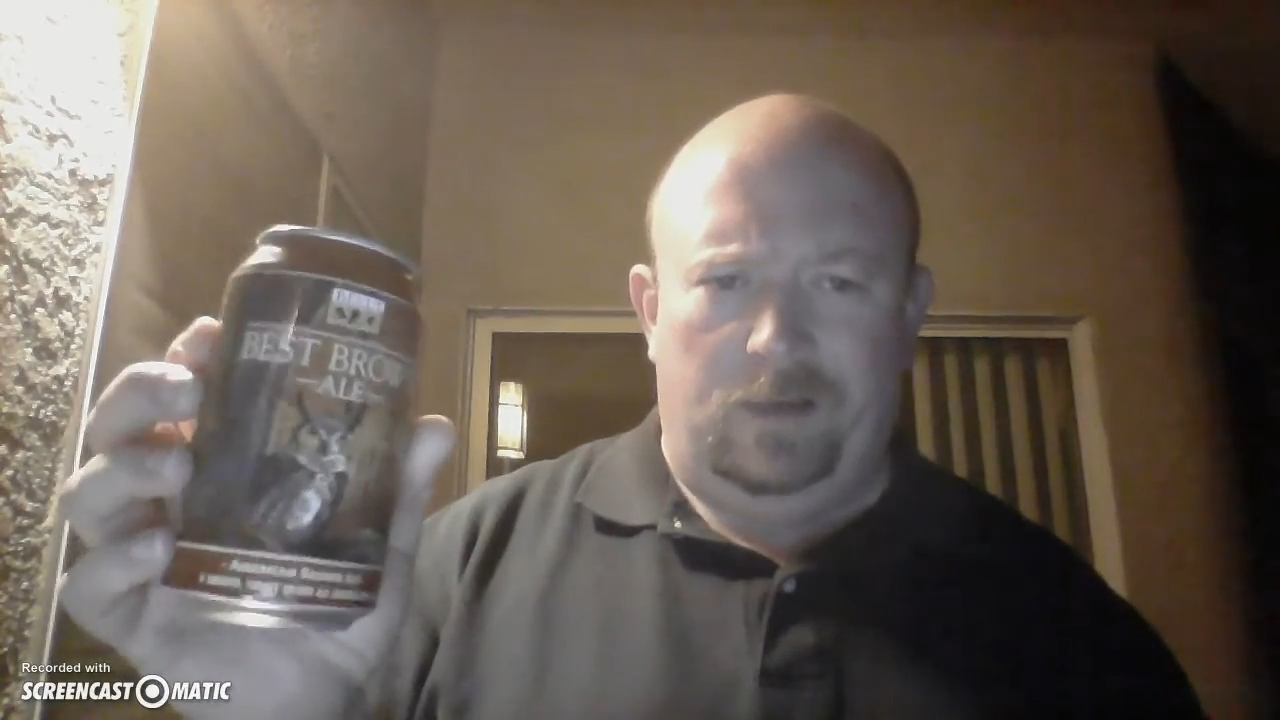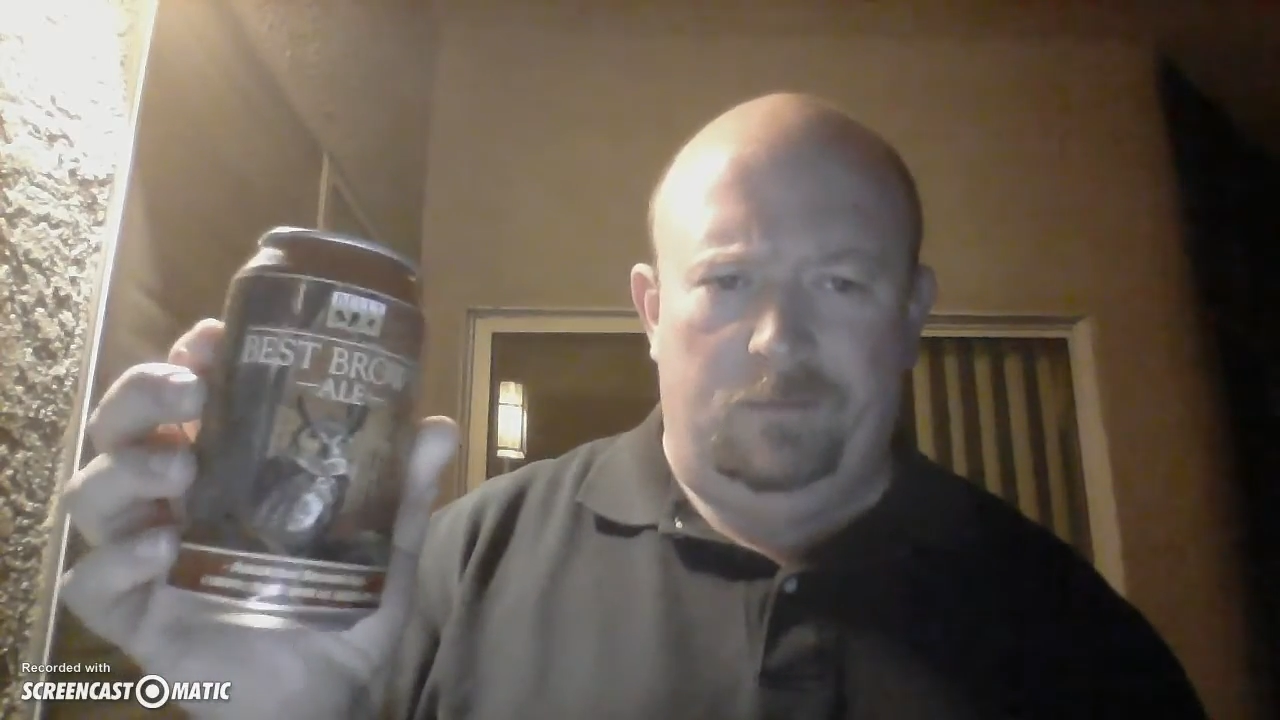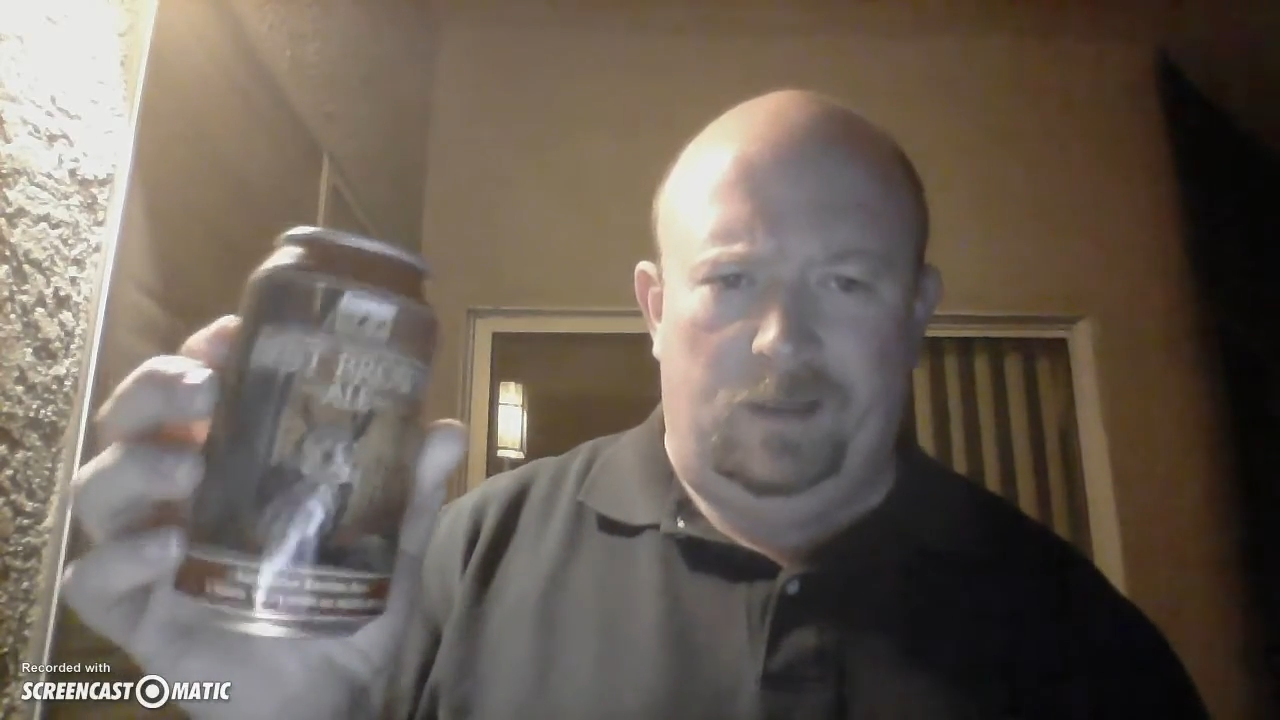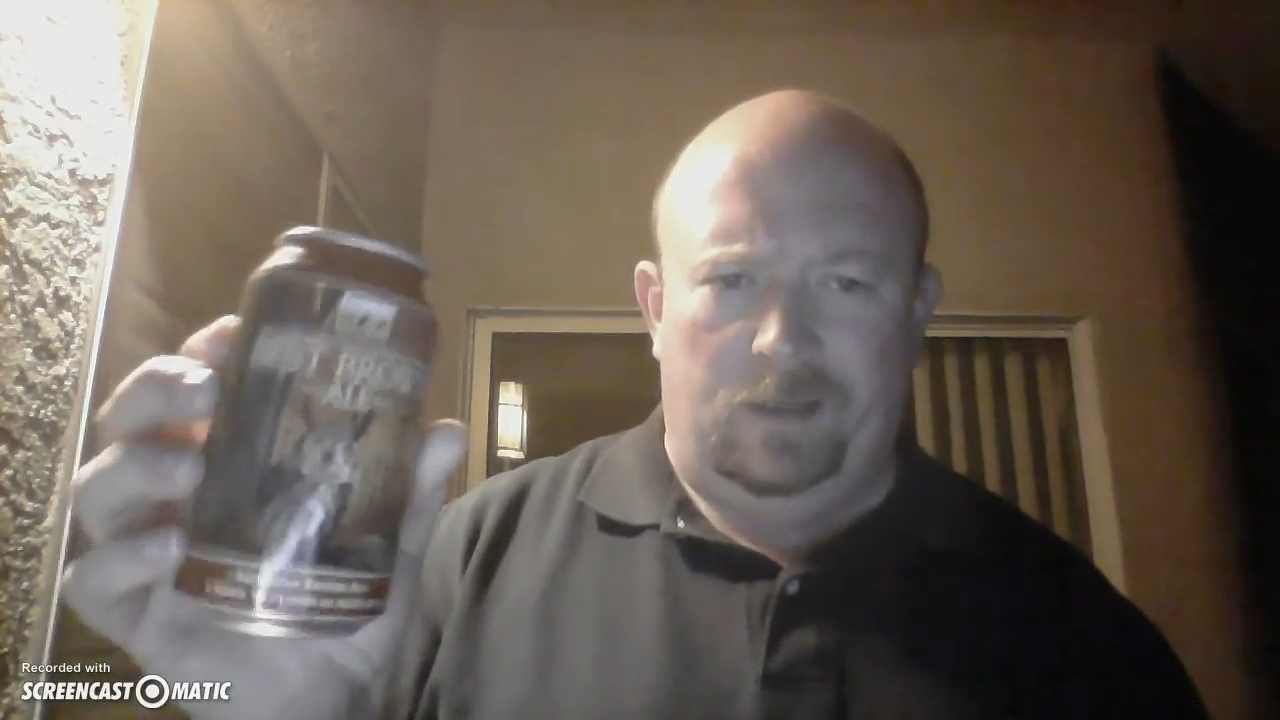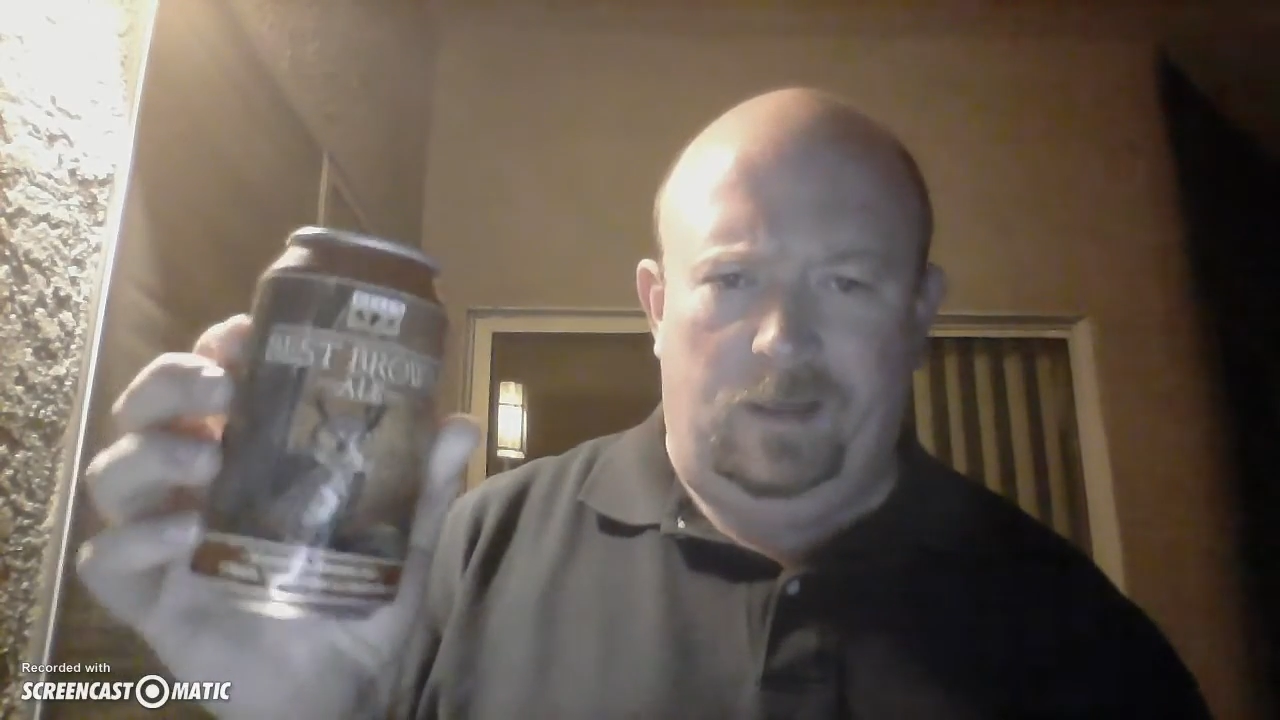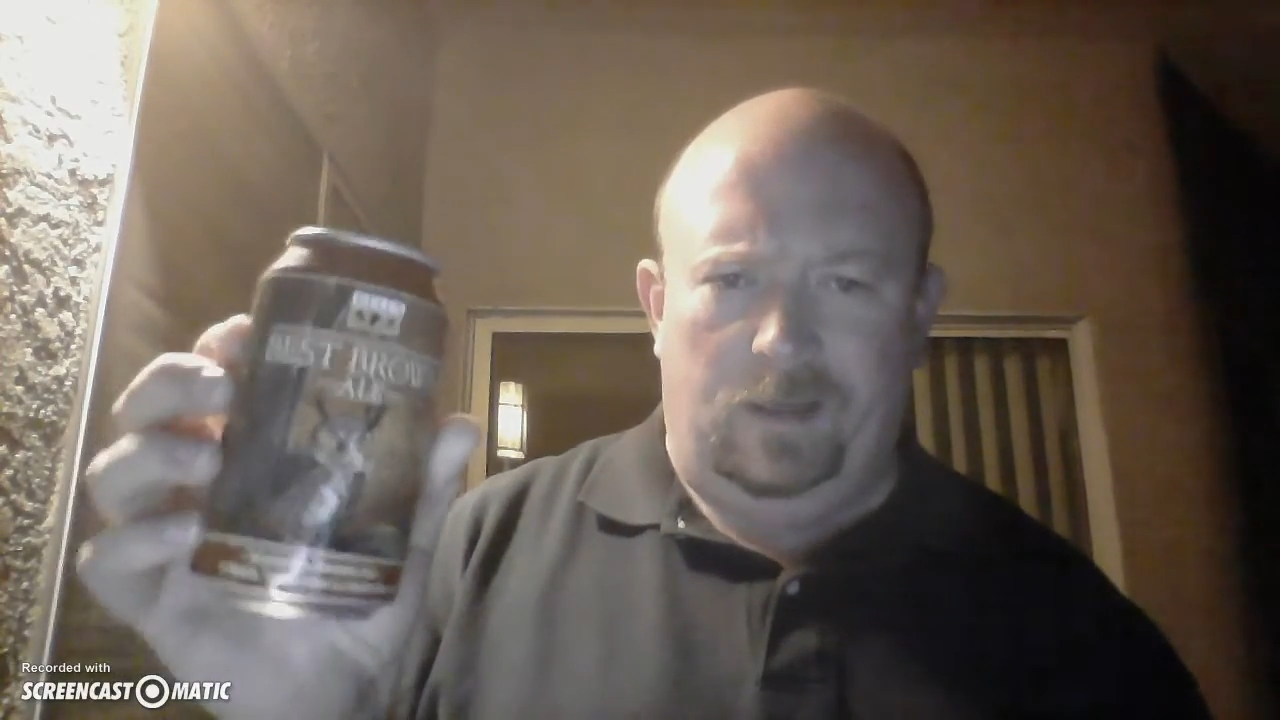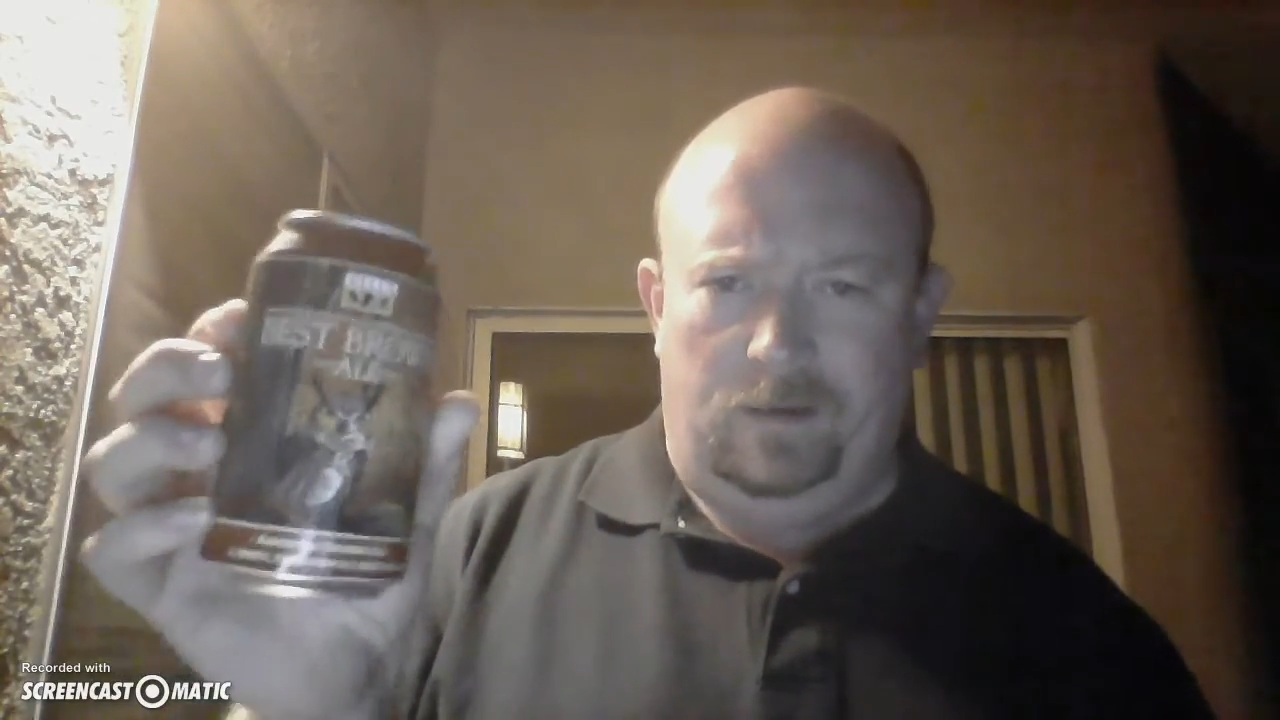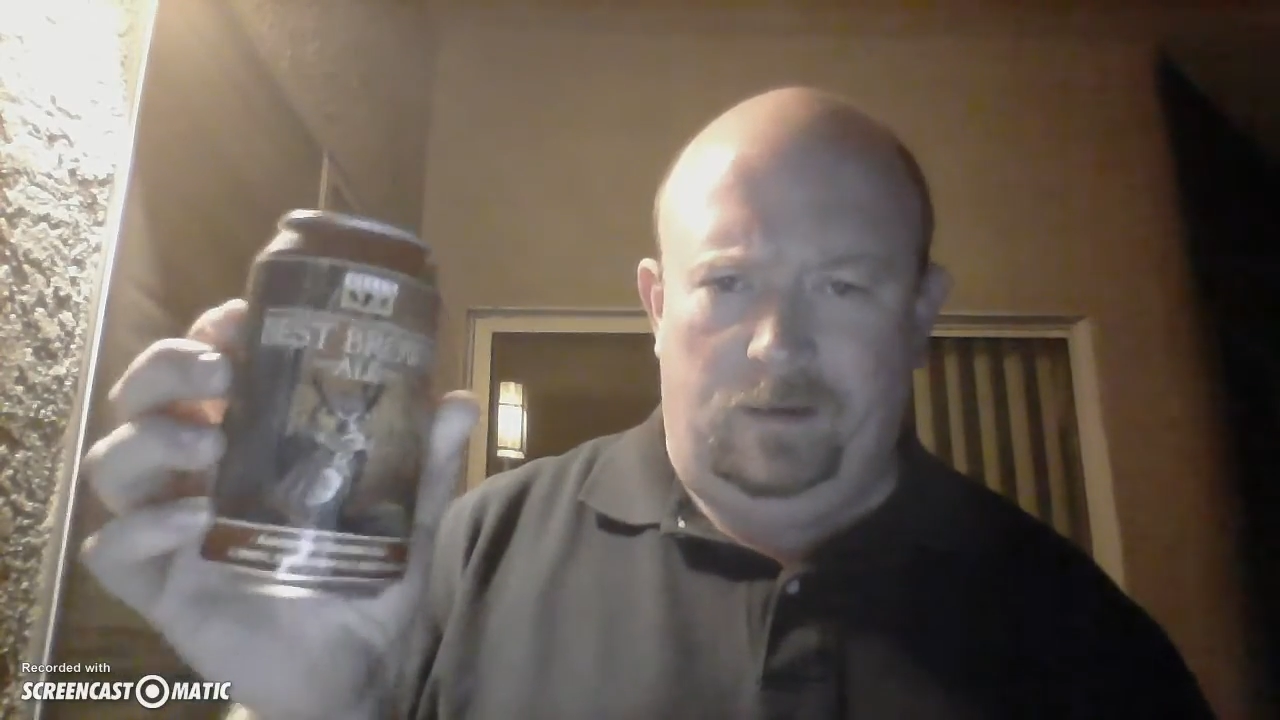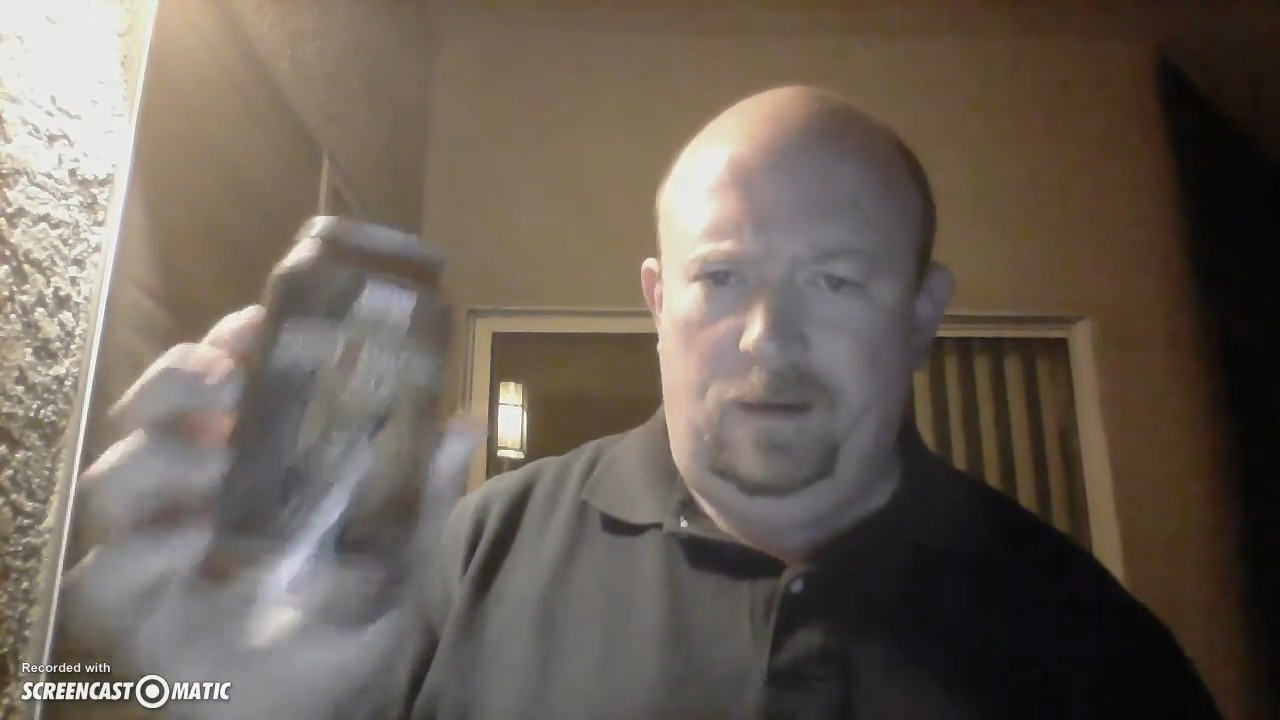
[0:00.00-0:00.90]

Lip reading: in a can,